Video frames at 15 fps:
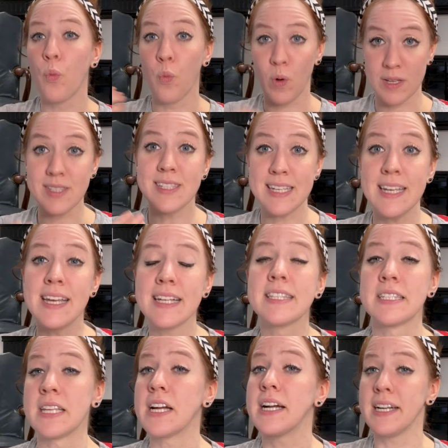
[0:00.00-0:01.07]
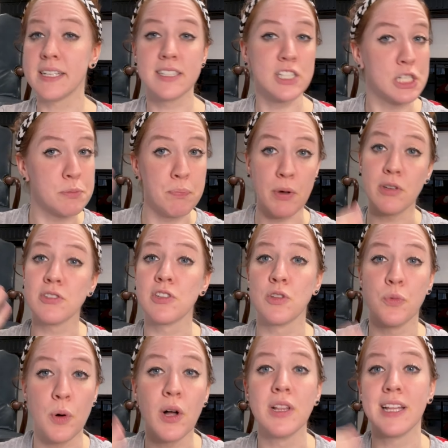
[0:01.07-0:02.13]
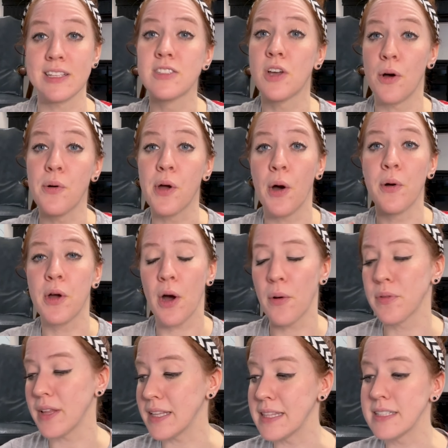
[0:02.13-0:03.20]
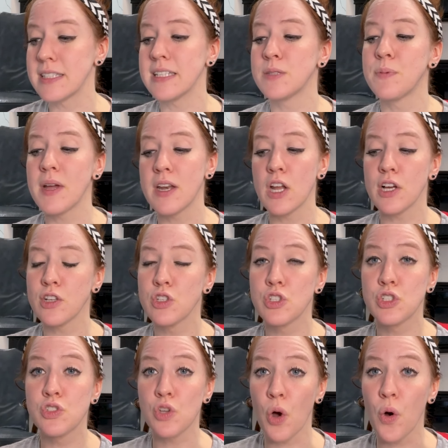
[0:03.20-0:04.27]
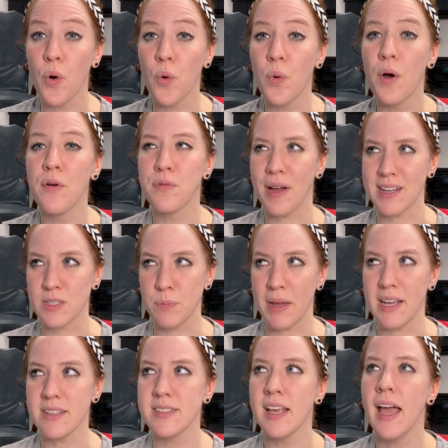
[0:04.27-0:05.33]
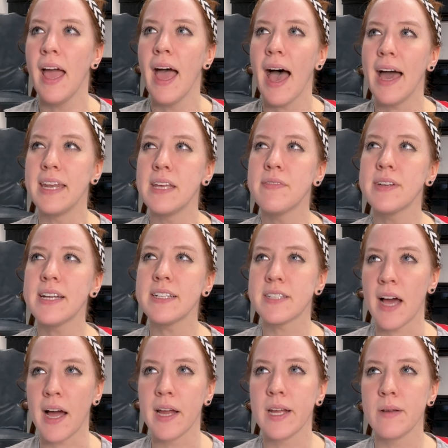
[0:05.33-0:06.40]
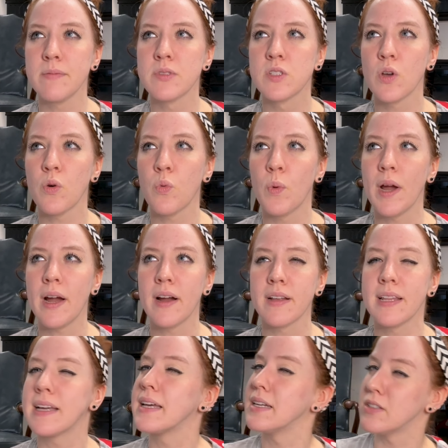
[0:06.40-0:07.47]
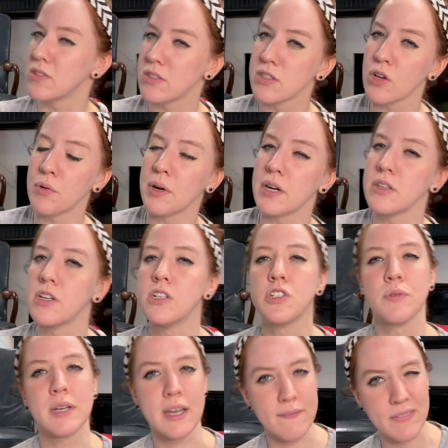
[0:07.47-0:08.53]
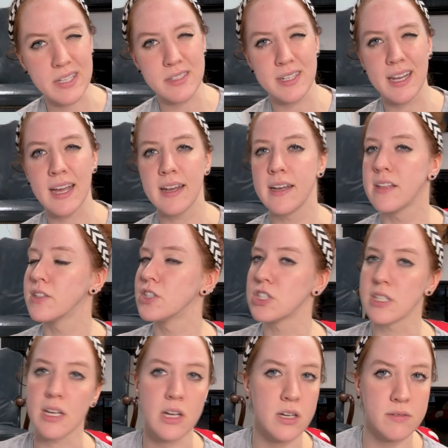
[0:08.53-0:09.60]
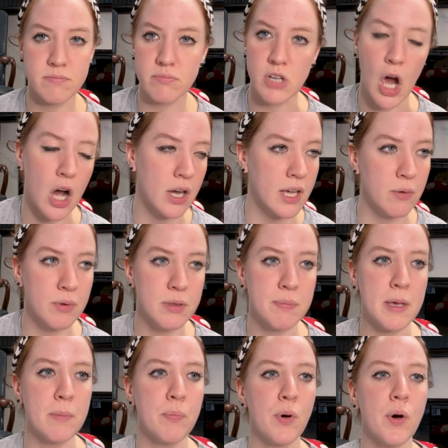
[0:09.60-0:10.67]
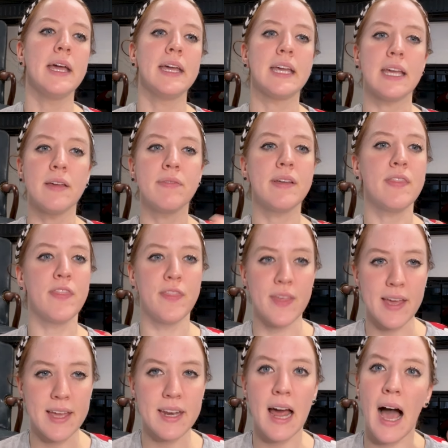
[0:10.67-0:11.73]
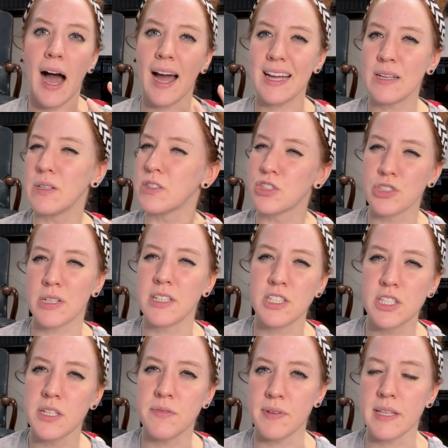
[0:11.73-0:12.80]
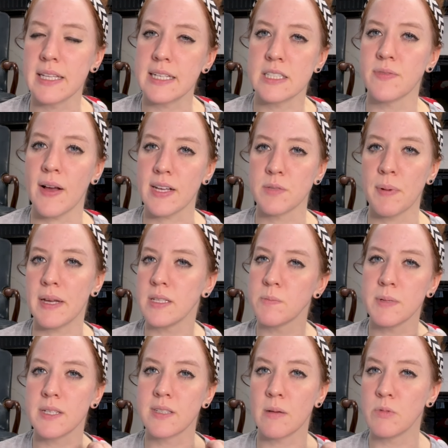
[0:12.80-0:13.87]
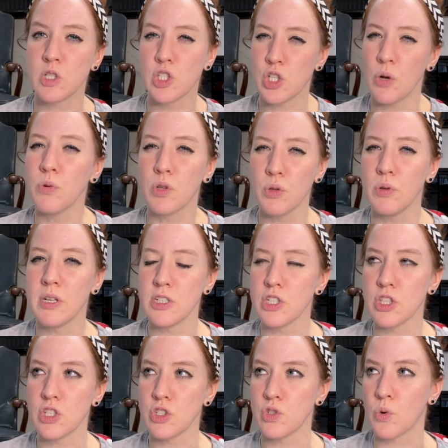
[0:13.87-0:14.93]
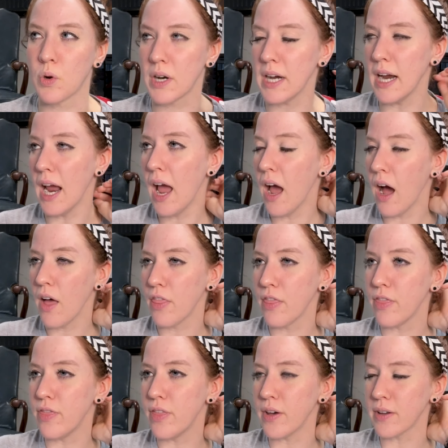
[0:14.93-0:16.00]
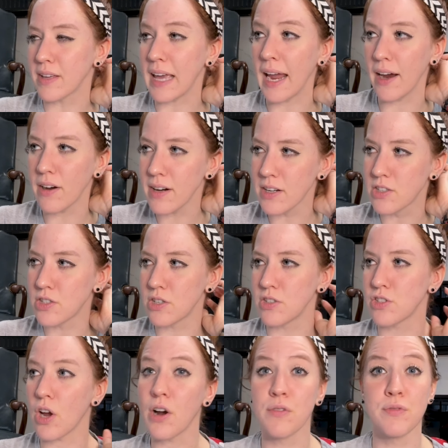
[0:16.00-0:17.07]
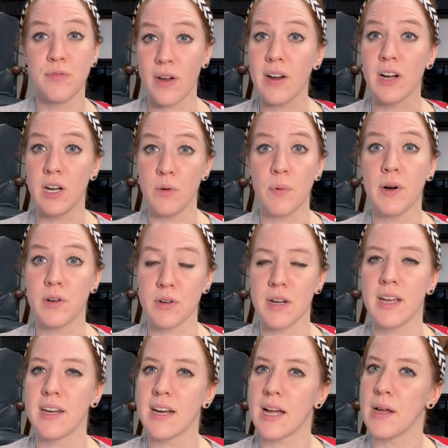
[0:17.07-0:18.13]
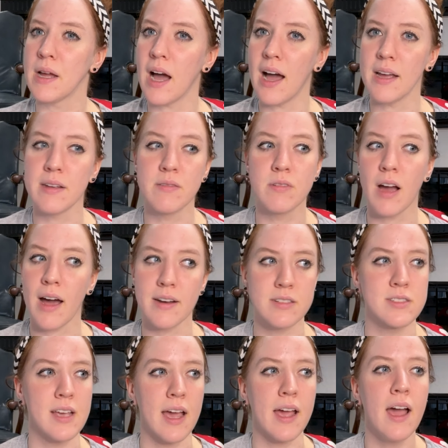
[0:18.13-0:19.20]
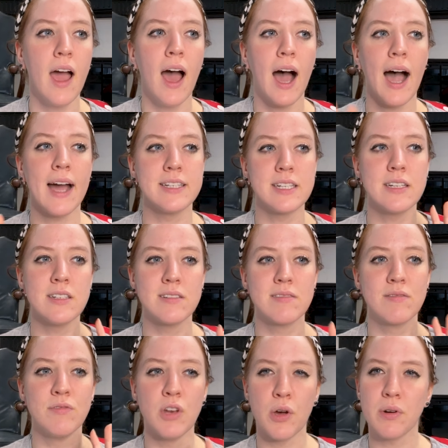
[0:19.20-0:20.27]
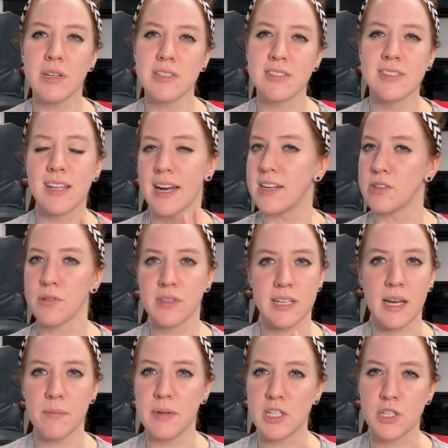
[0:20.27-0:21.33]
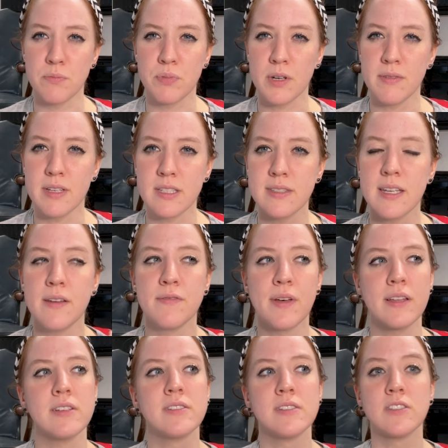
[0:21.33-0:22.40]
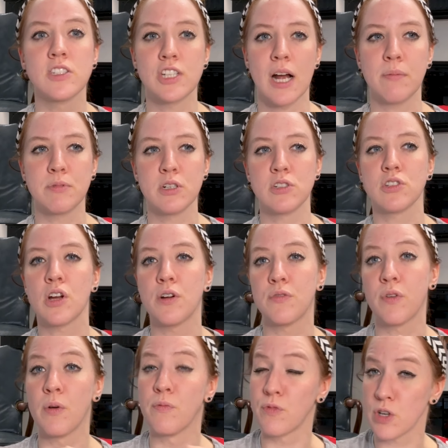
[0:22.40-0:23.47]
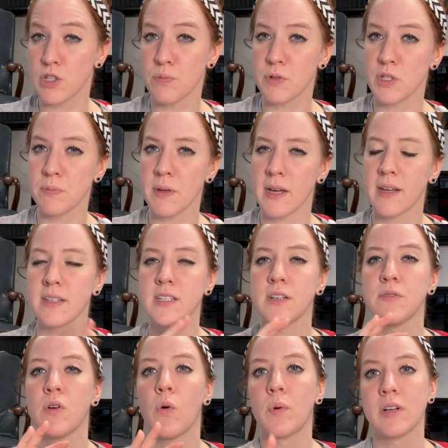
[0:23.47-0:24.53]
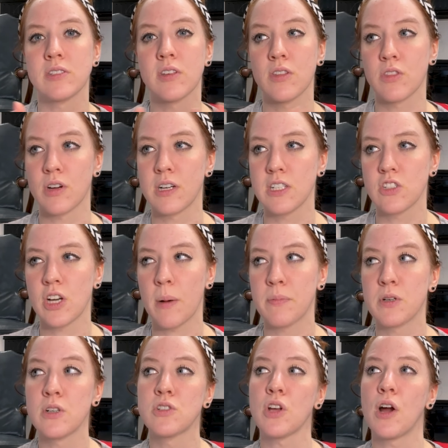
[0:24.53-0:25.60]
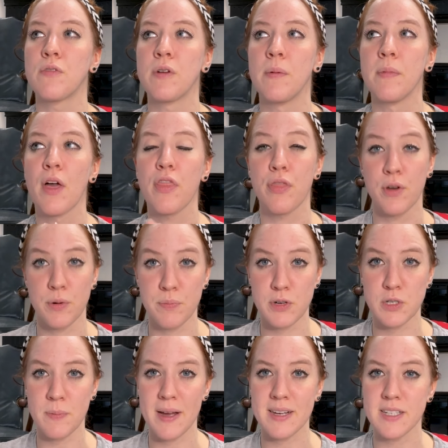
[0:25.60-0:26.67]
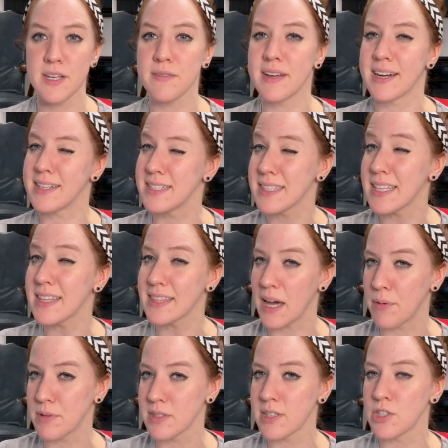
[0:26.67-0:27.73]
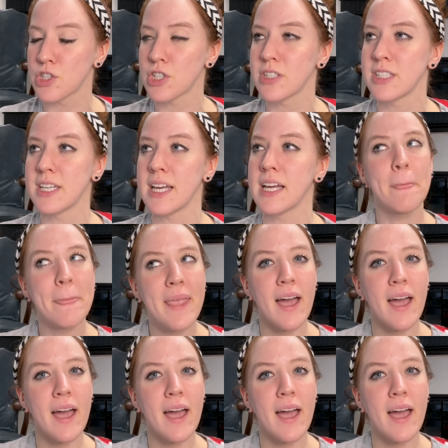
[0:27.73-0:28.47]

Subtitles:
Once he gets there, it is just balls to the wall. Let's go, go, go. Like, this has been so fast paced. And even at times where like it is slower, they're doing investigating, they're just like talking with people. Even then, I strangely feel like it's fast paced because I'm just so glued into the story. The characters are very well created, I gotta say. I did notice that I don't think I mentioned previously, Velison's chapters are from first perspective, whereas Kathari's chapters are from third perspective. And I did think that was interesting.